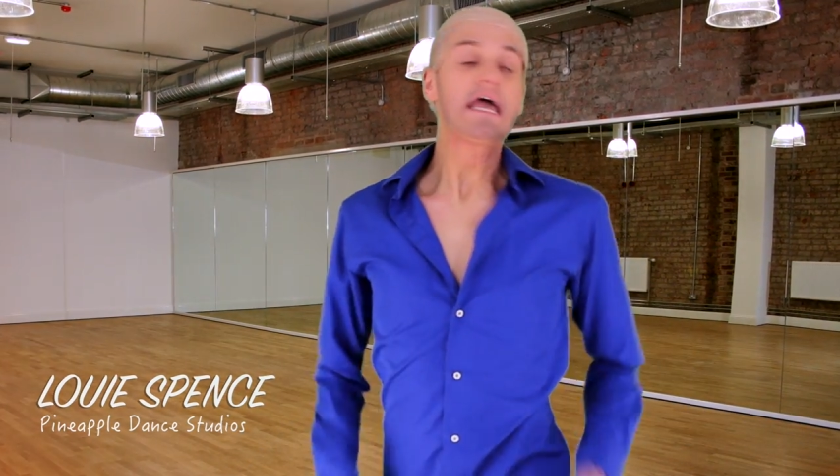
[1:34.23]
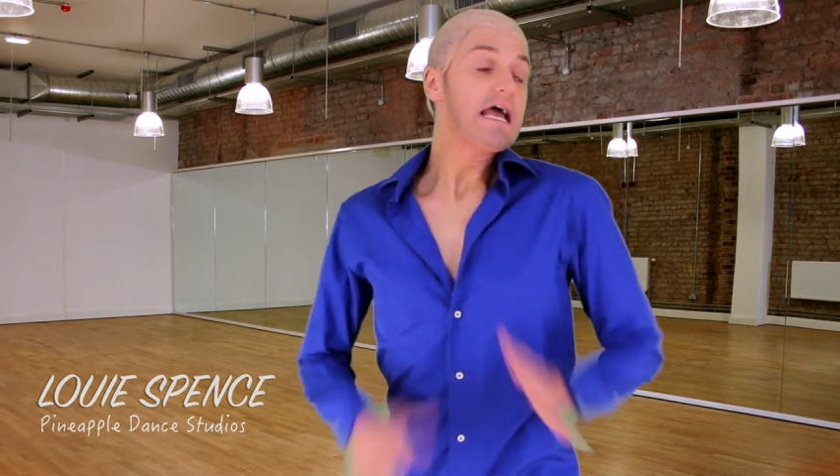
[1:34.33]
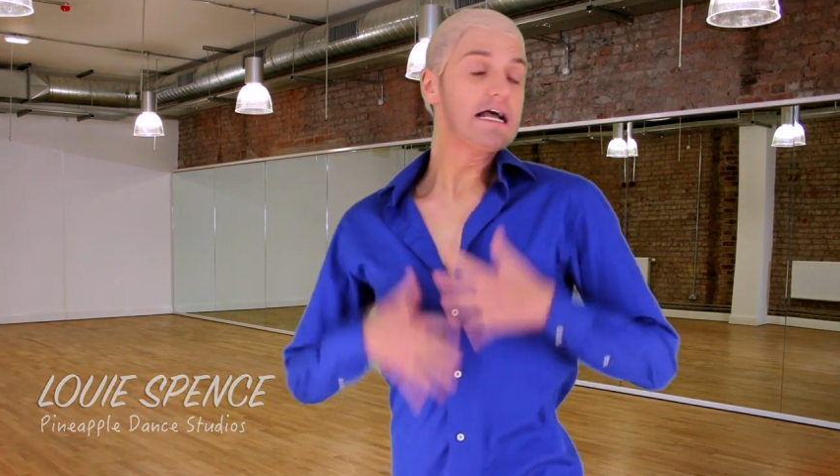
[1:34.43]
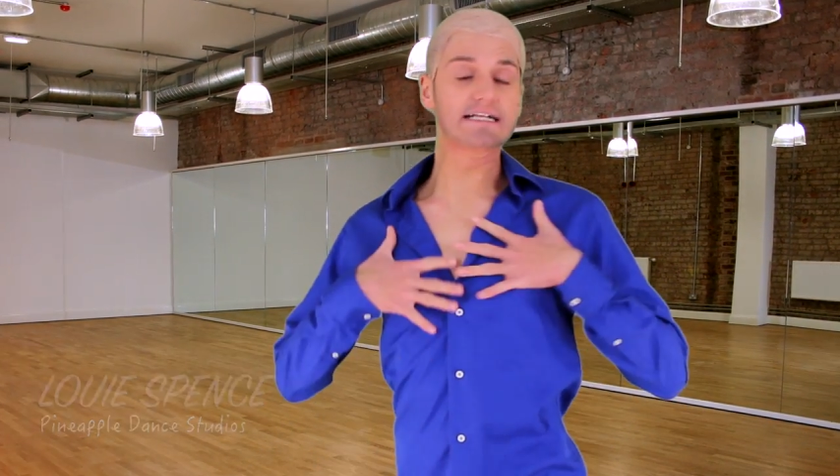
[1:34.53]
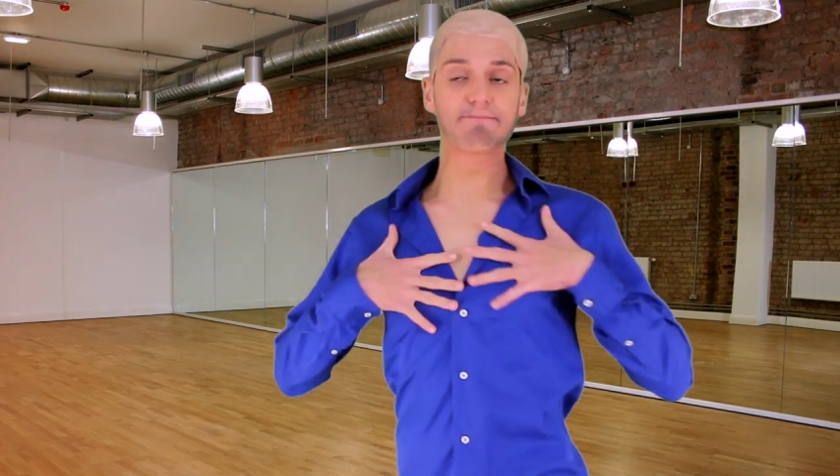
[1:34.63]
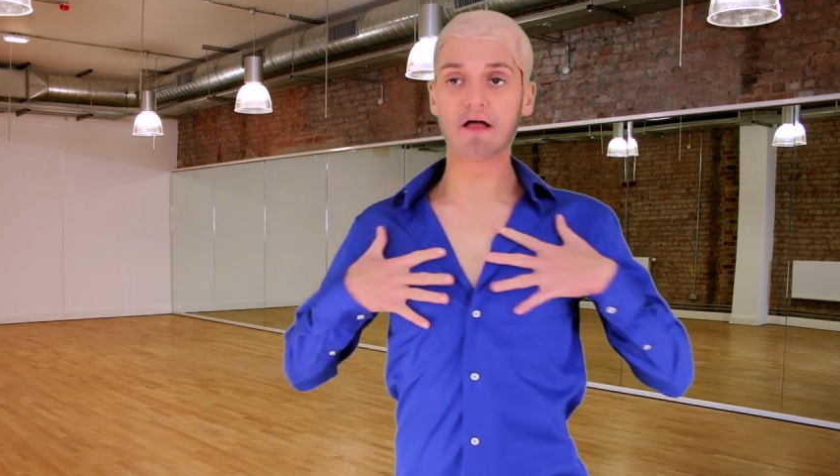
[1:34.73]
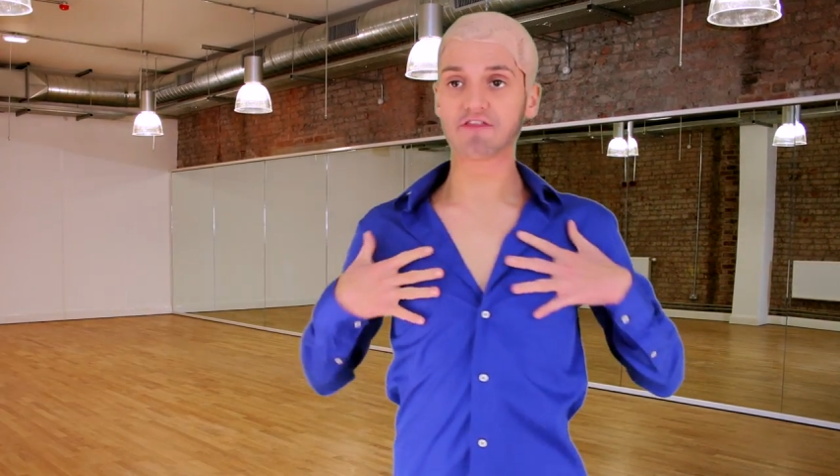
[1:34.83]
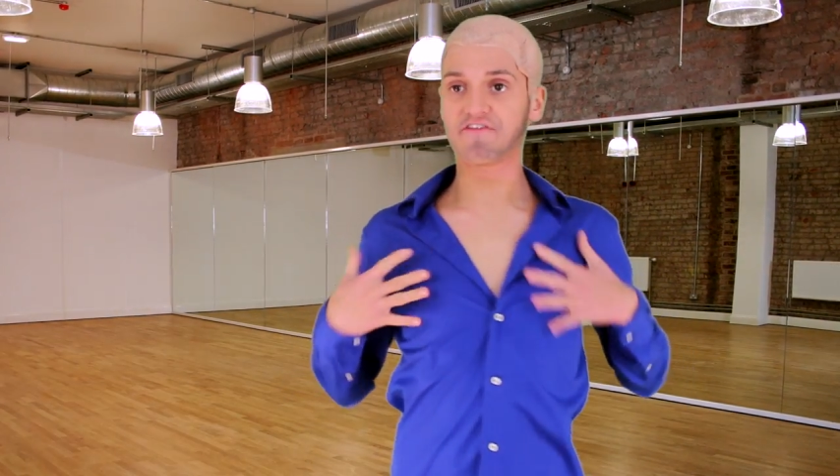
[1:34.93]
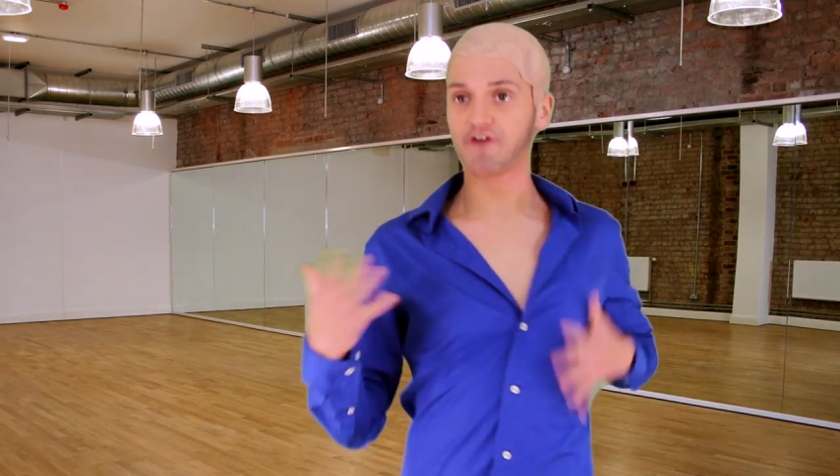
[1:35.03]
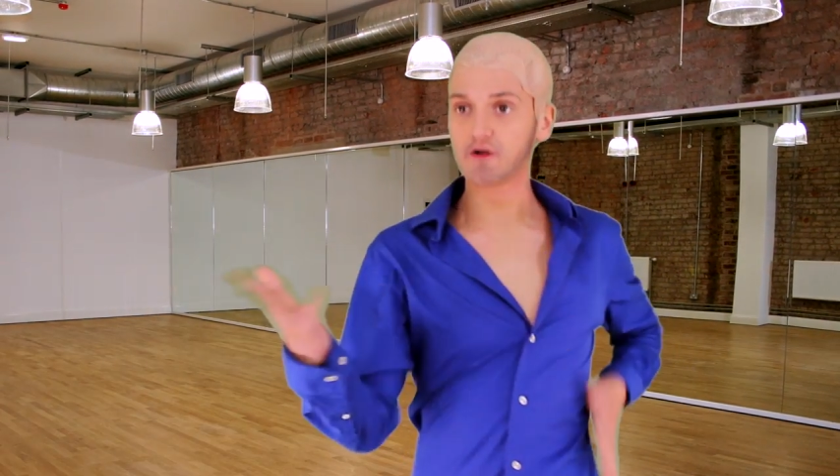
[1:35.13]
It's
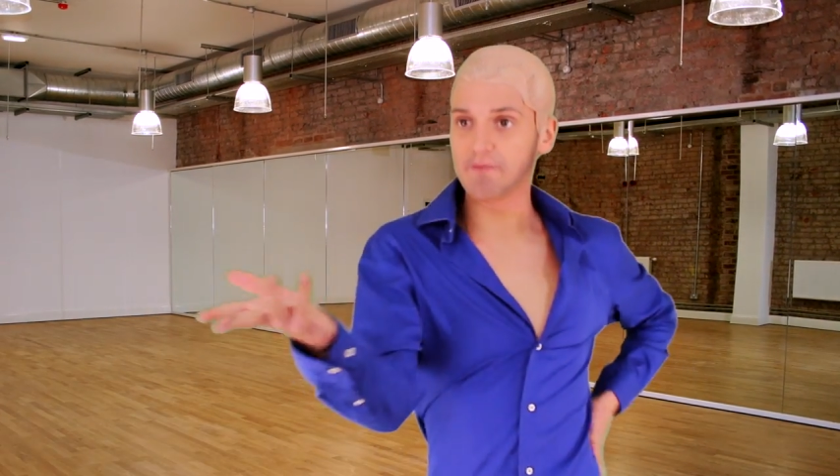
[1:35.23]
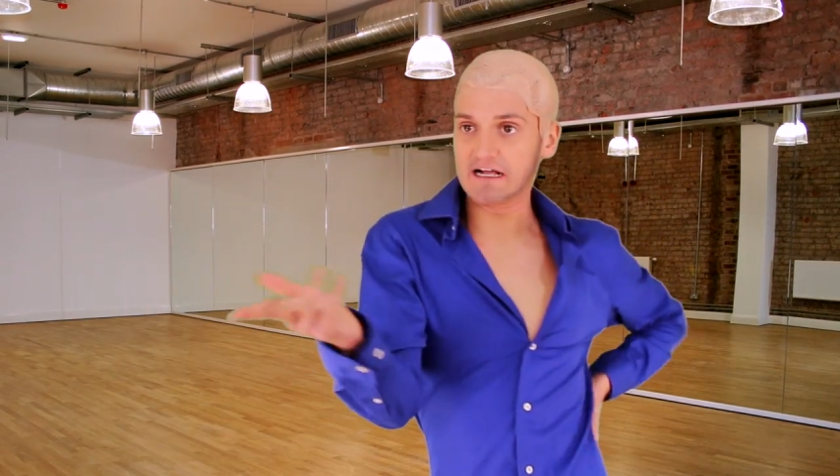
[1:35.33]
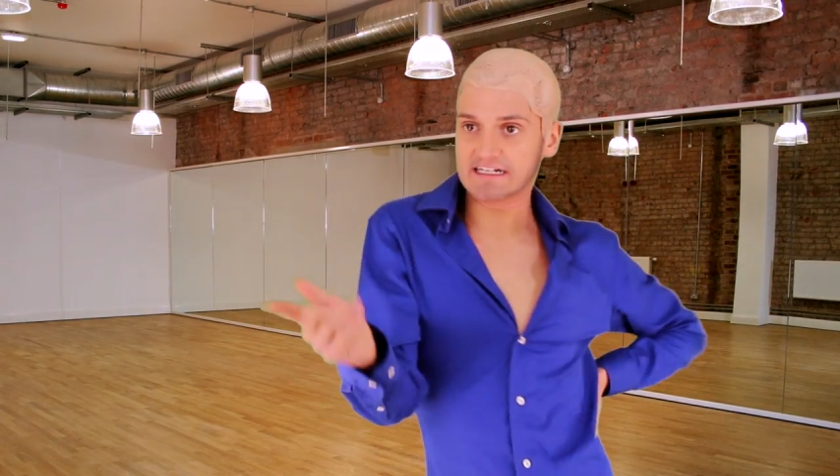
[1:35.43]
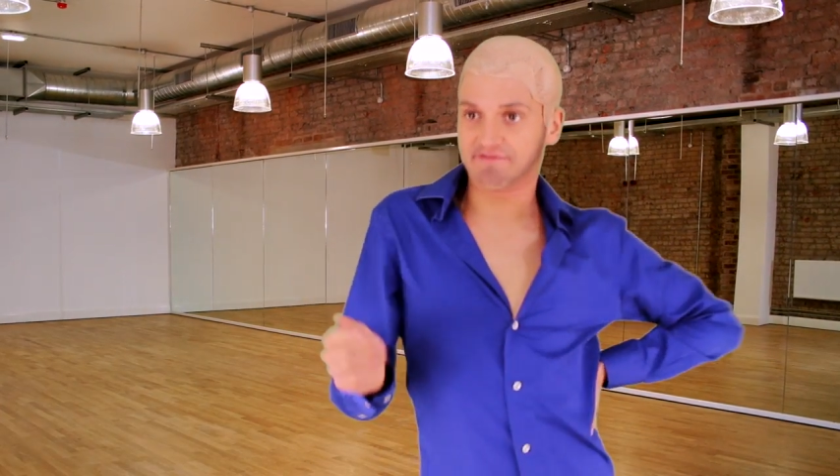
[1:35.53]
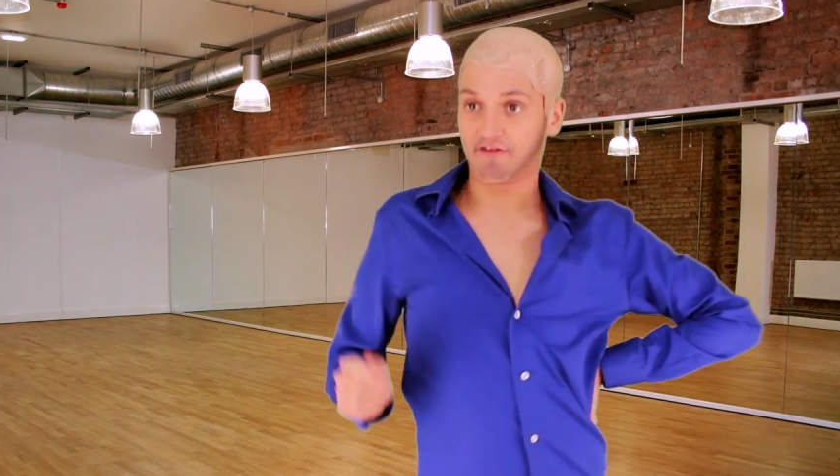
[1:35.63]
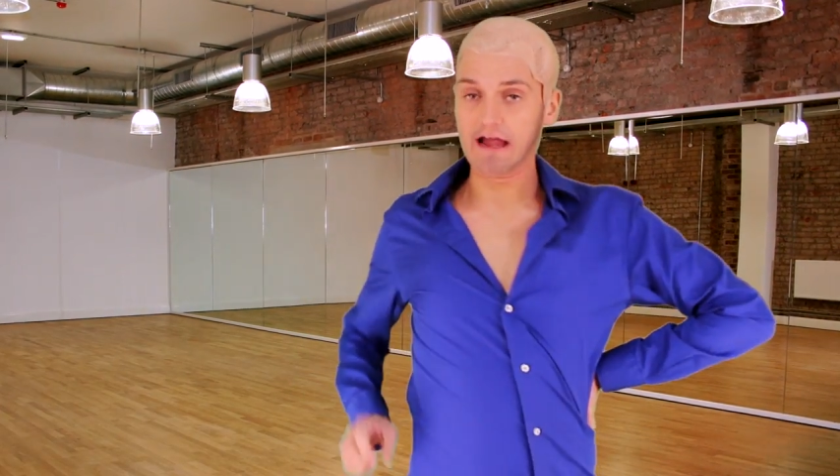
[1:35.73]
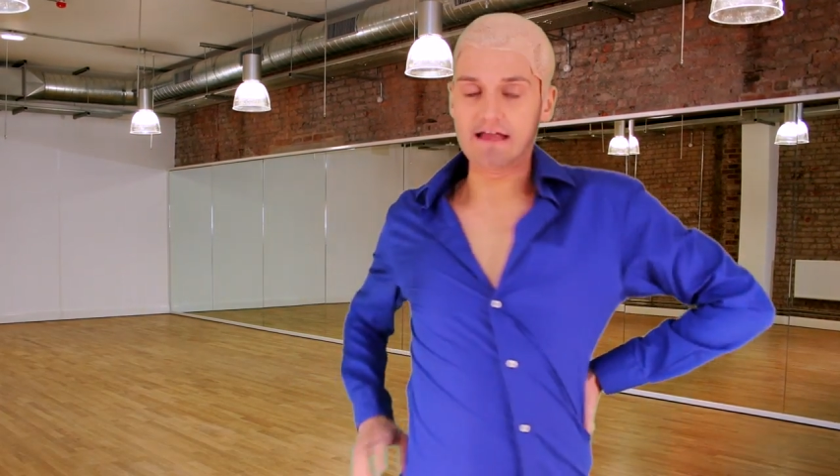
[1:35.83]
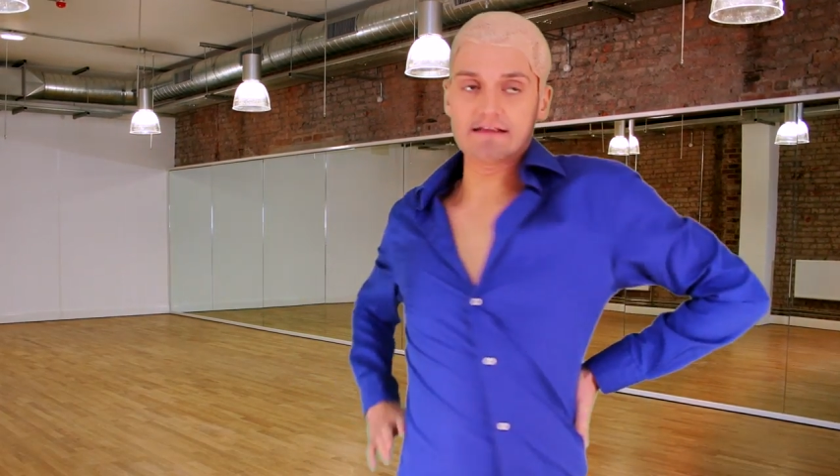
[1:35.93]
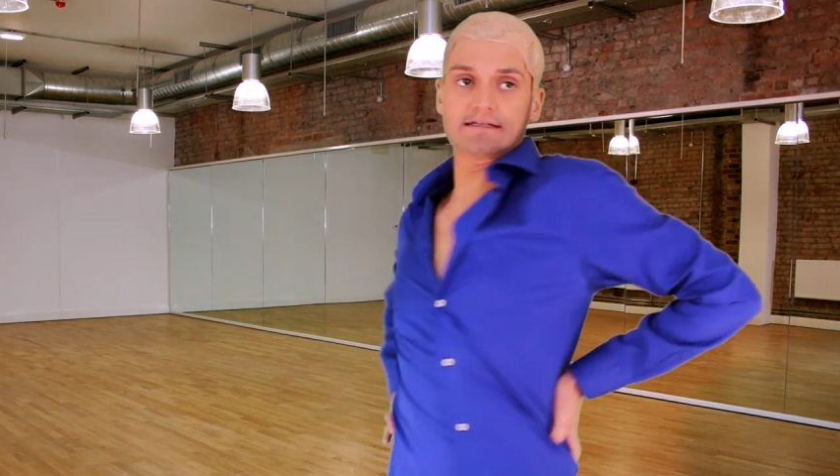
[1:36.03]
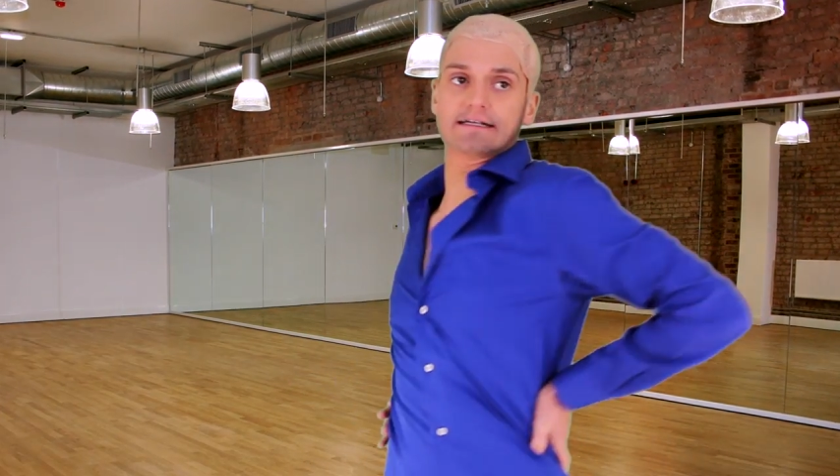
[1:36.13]
about the fruit-based
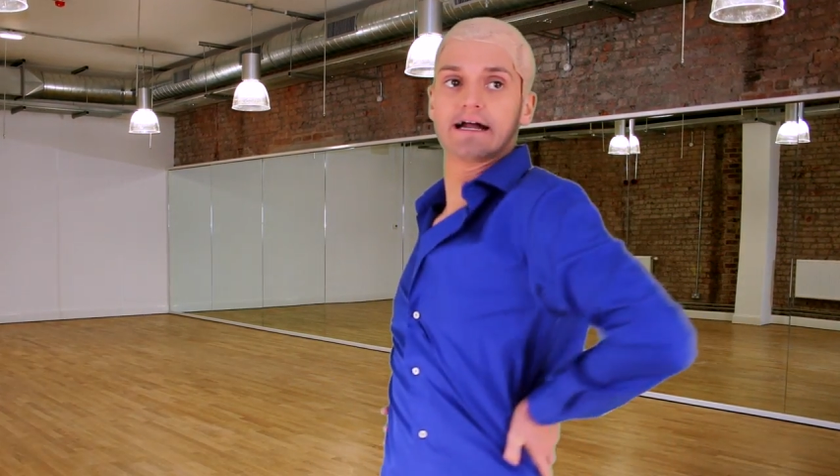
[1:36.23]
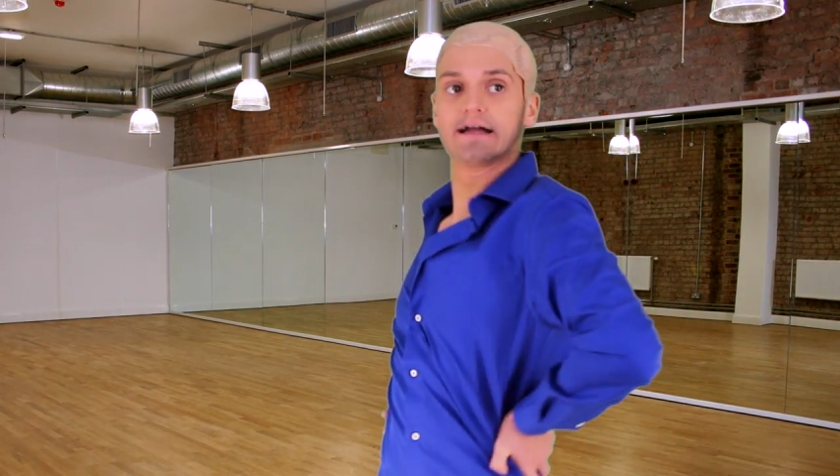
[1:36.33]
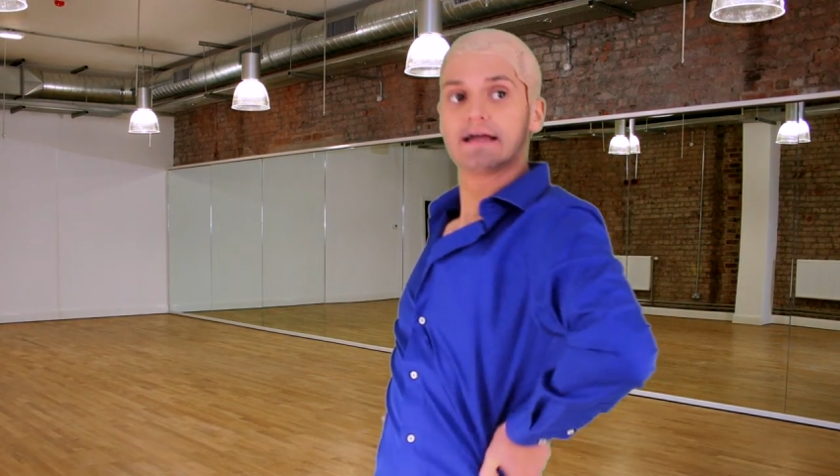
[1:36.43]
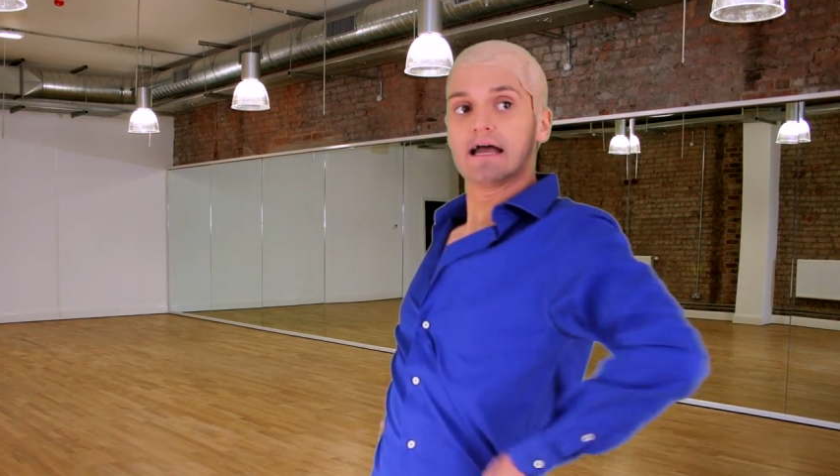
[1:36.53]
friends.